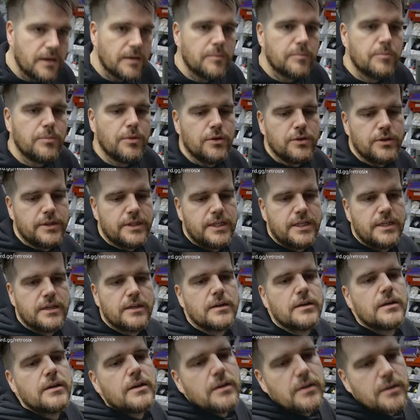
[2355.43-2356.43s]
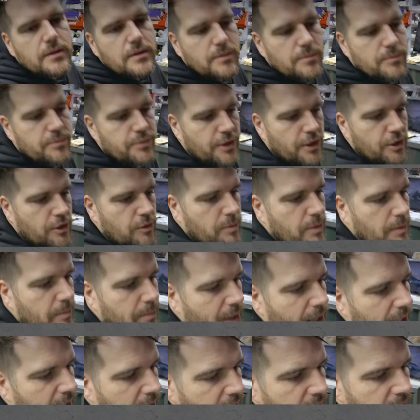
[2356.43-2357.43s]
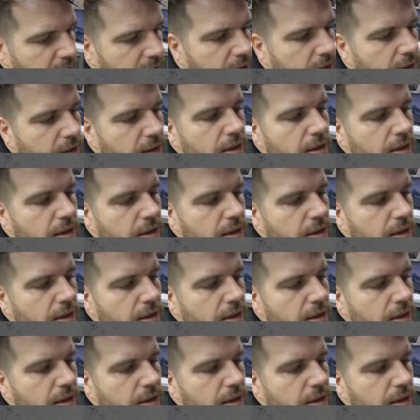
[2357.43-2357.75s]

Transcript: Put the probe back in